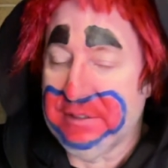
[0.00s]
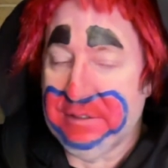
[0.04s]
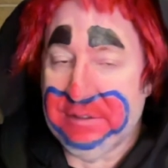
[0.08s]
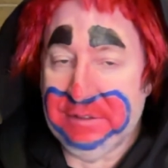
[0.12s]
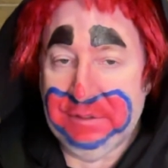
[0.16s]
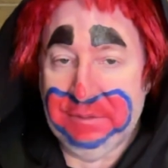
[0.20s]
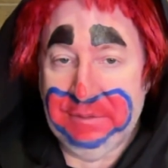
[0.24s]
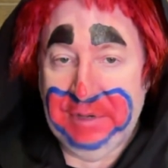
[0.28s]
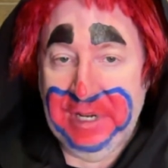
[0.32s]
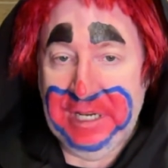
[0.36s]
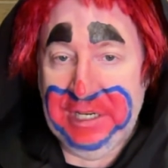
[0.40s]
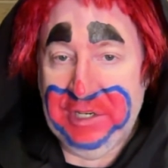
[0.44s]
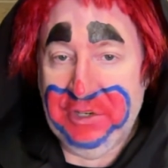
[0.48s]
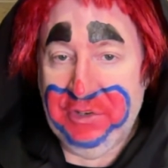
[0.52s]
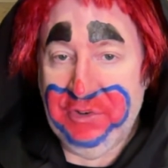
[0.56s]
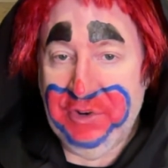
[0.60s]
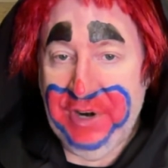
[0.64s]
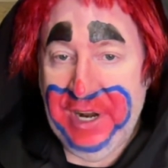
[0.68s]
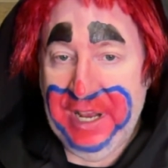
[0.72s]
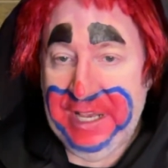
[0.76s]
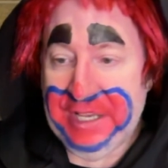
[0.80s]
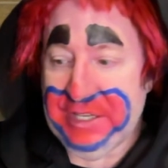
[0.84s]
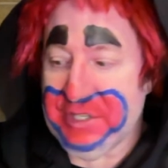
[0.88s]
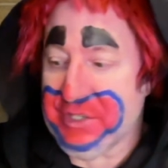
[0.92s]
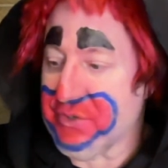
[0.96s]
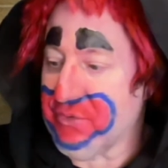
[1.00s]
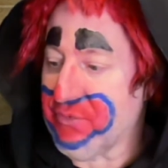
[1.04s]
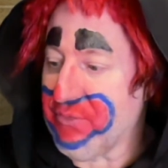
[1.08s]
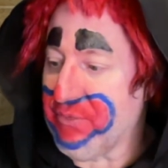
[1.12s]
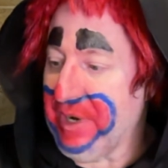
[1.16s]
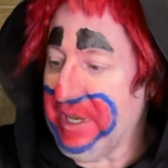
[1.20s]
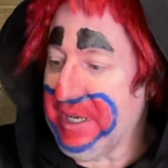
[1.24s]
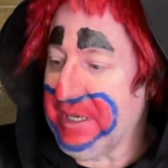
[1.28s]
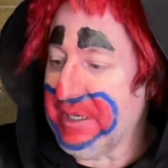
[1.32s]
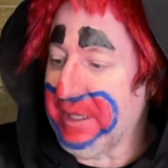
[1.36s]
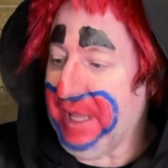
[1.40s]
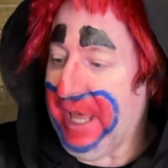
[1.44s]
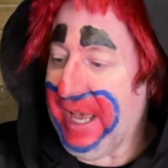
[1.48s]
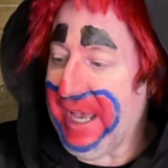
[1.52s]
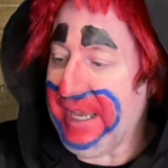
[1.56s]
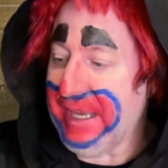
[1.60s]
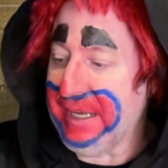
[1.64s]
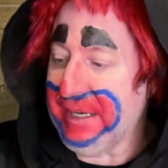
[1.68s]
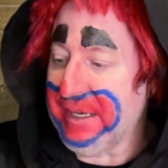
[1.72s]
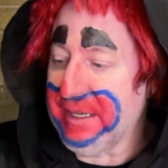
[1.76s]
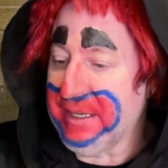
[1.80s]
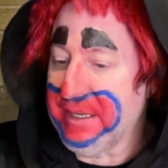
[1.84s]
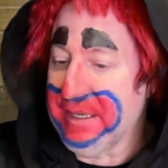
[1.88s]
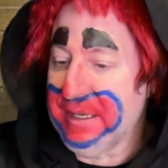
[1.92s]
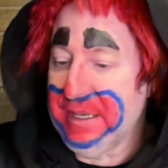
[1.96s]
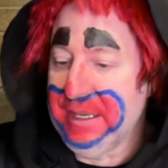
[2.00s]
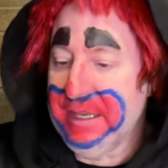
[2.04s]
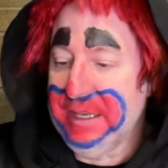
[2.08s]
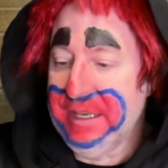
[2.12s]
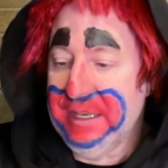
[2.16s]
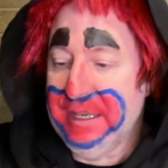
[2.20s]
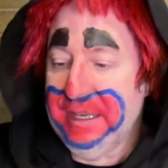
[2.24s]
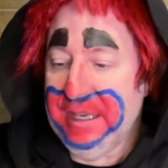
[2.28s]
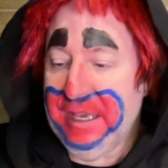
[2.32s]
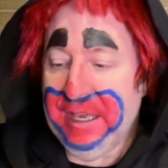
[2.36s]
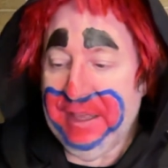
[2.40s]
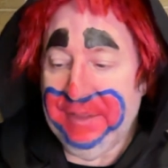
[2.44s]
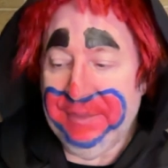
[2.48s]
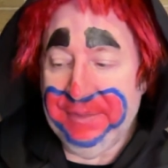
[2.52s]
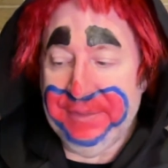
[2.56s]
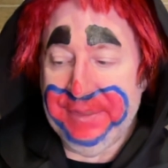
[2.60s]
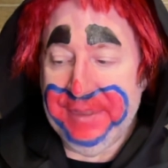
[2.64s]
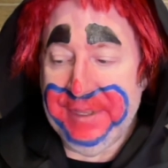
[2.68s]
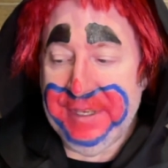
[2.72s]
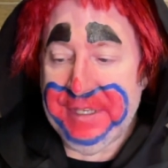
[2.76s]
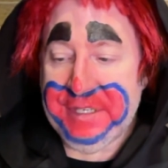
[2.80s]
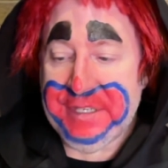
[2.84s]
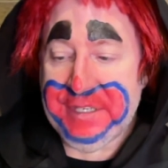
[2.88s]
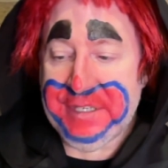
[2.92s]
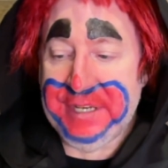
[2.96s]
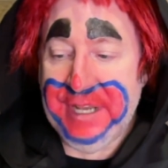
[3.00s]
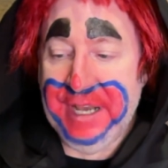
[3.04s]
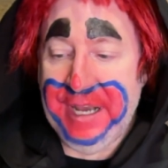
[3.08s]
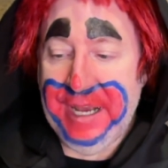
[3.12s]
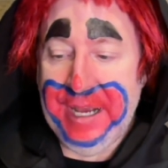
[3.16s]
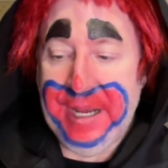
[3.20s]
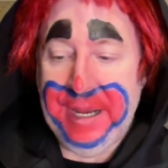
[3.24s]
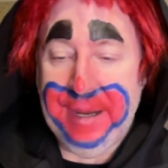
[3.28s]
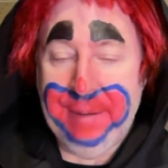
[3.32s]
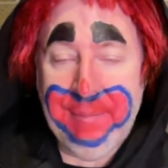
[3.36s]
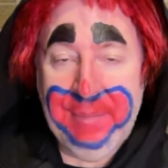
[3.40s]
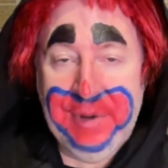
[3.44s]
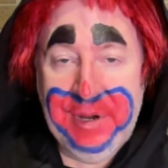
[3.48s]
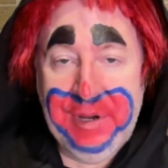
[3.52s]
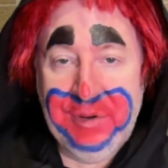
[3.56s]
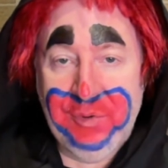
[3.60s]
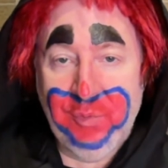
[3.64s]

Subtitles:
Red dress, red light, and this time